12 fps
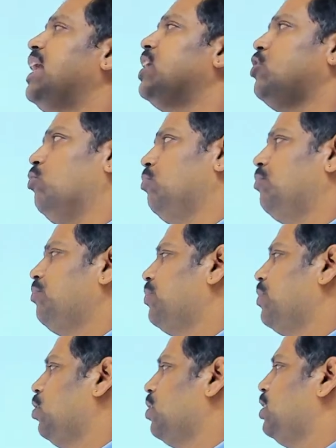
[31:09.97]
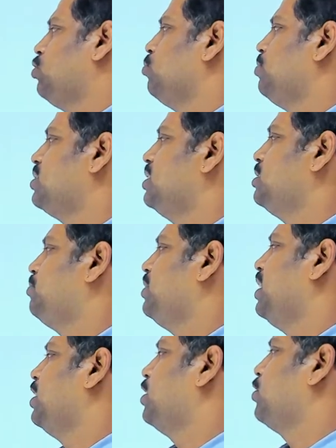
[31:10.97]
Q. Okay, two persons P and